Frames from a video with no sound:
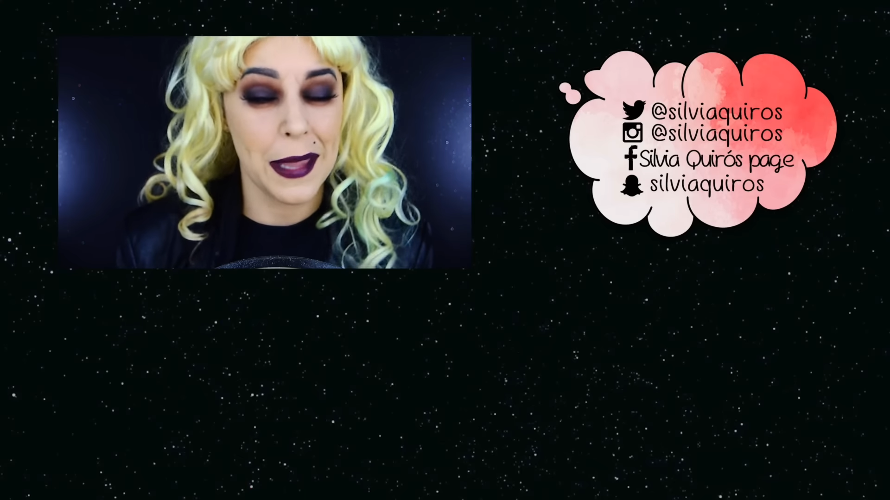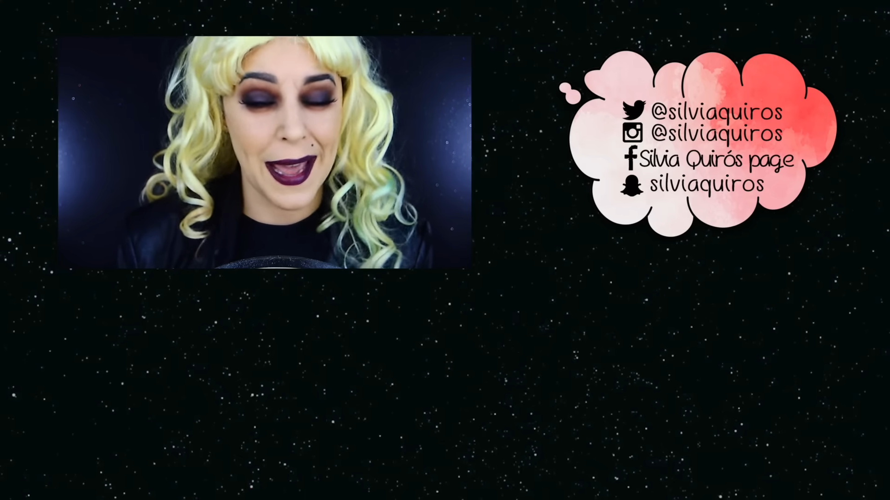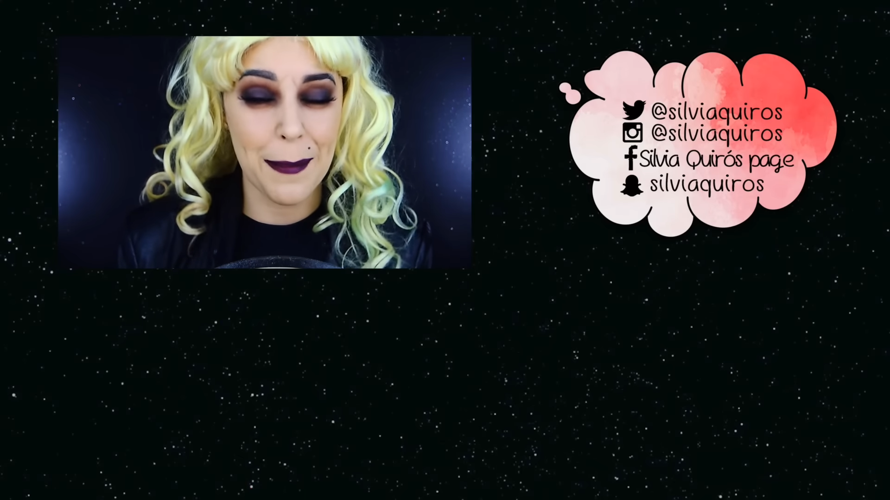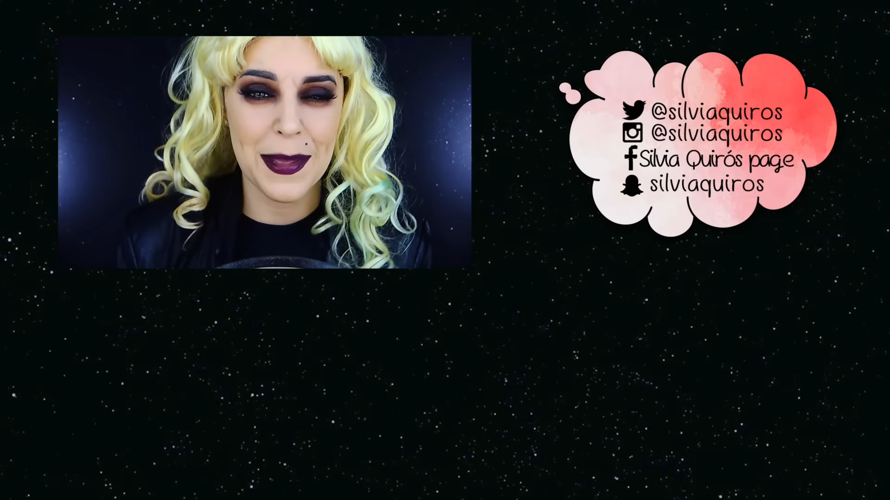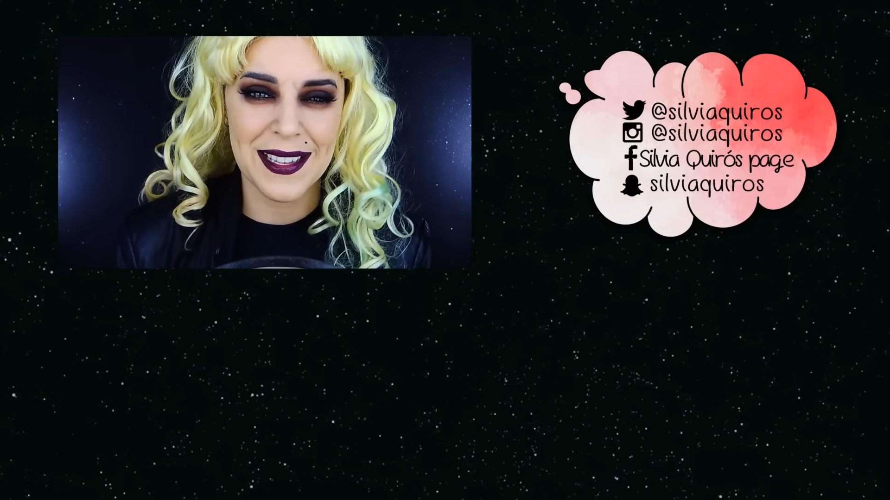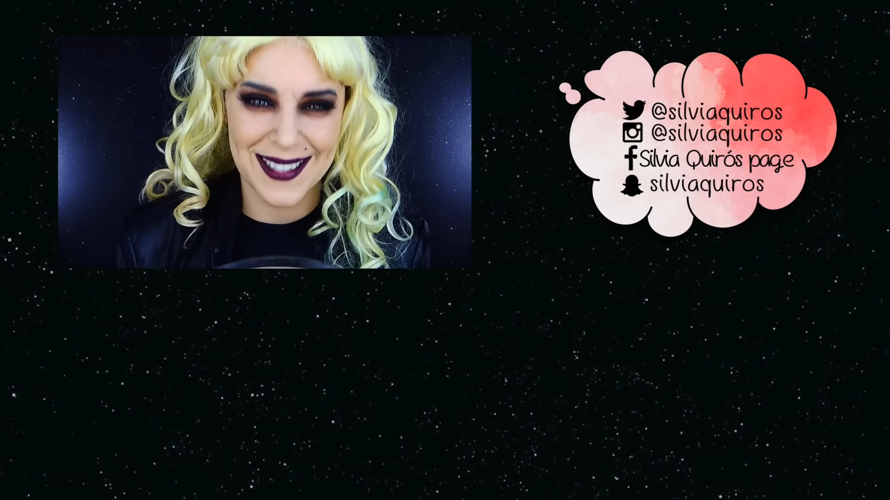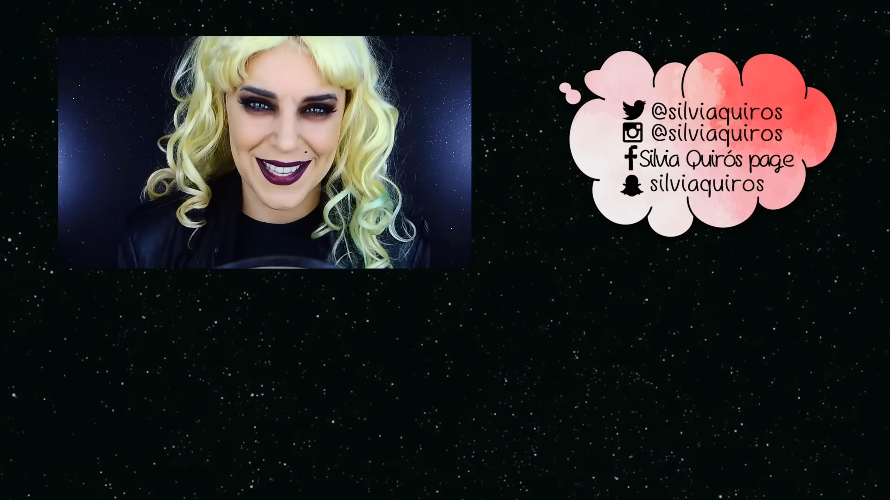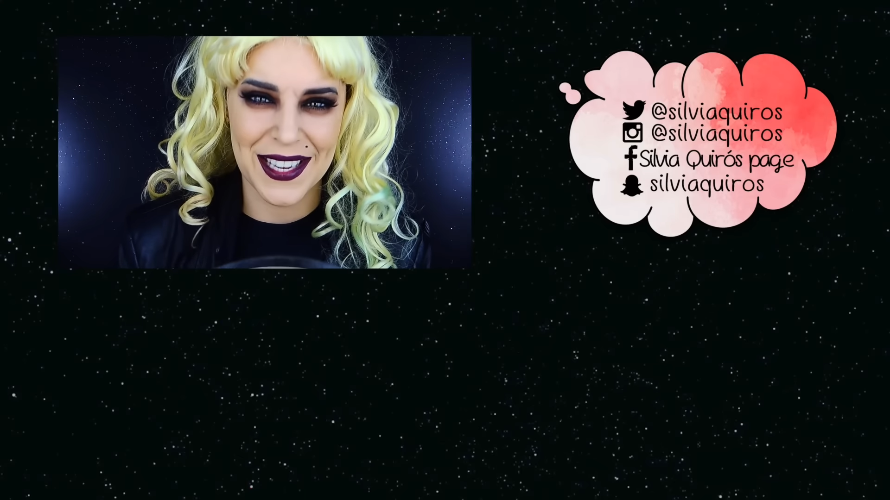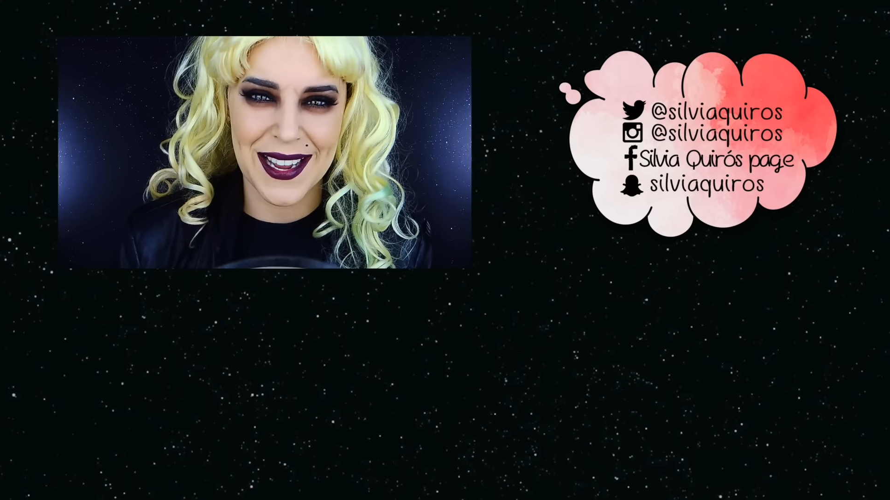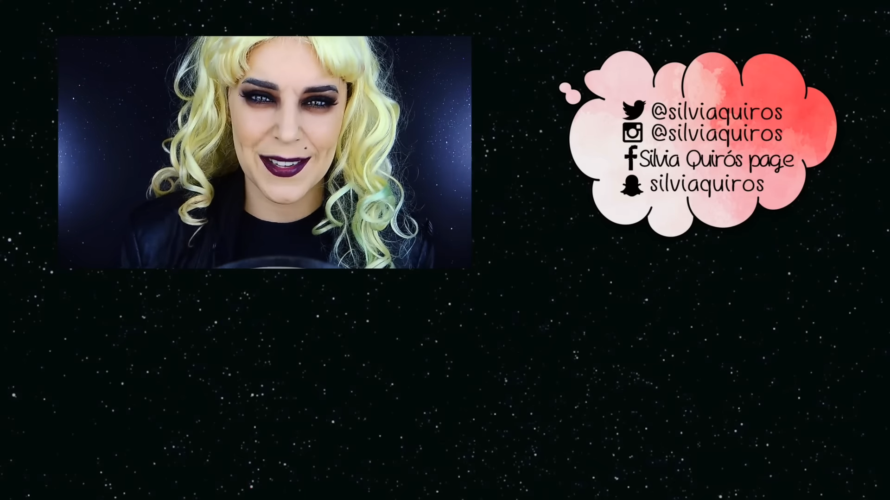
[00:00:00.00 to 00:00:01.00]
Be happy and
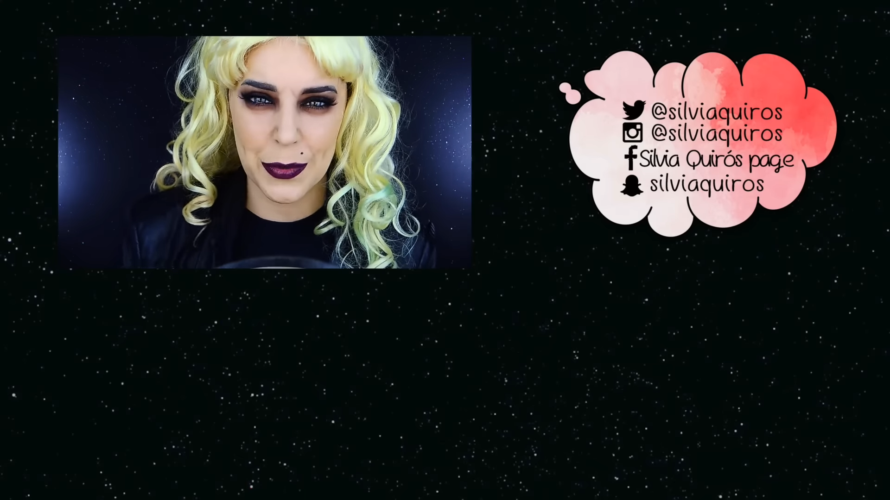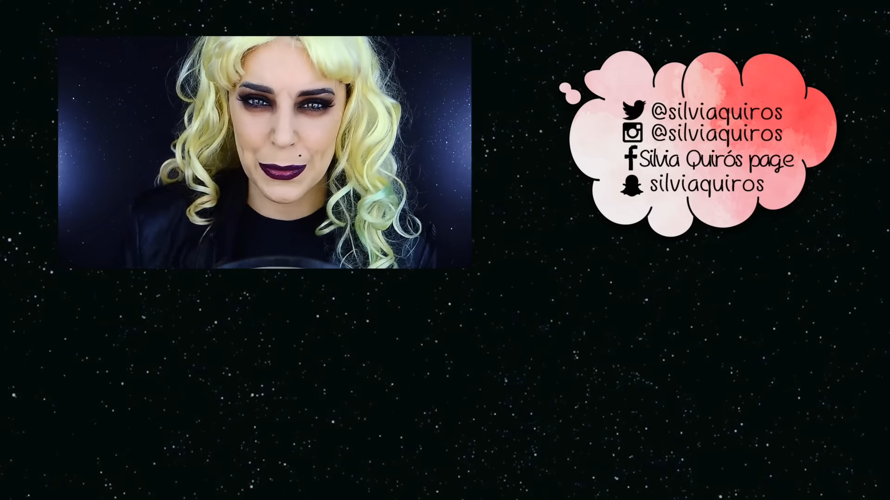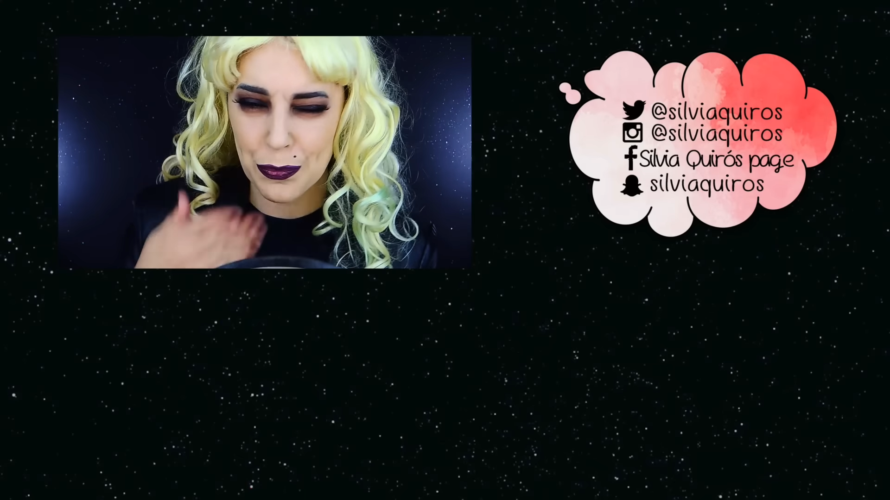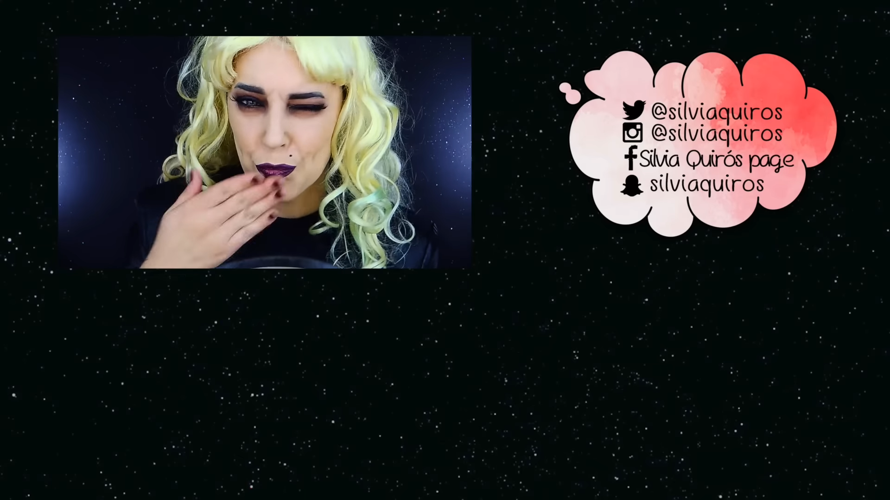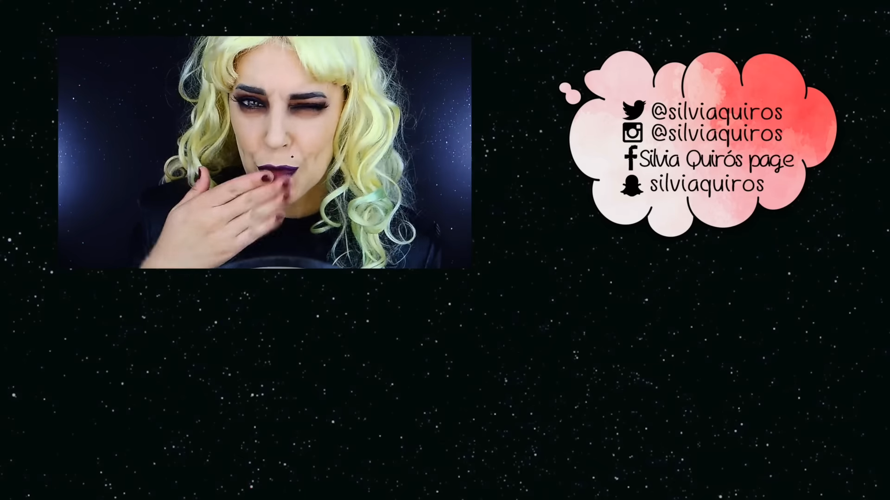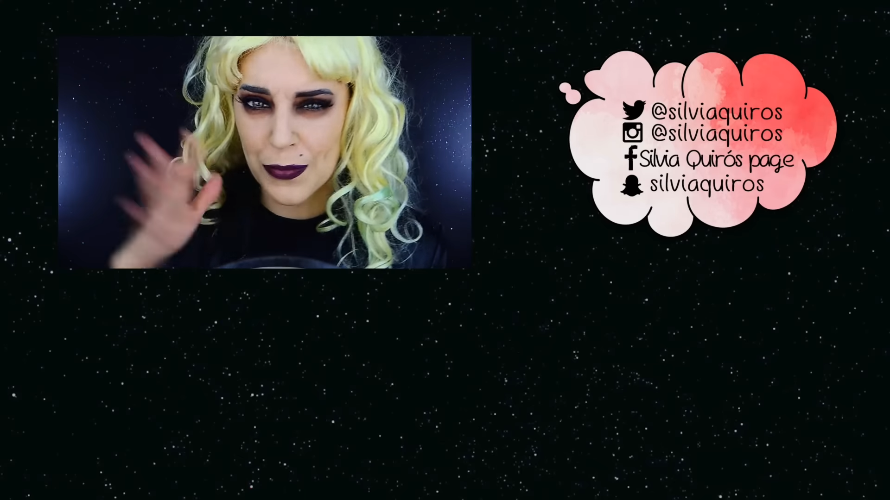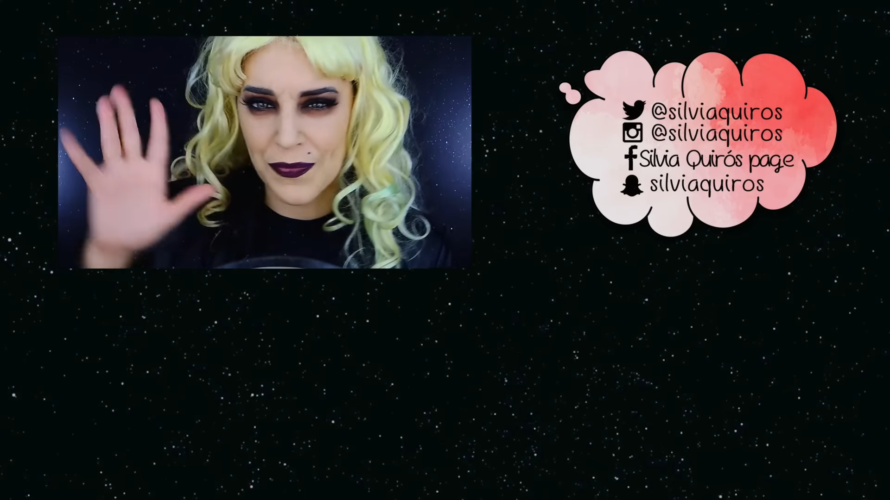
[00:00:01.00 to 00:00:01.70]
see you next one.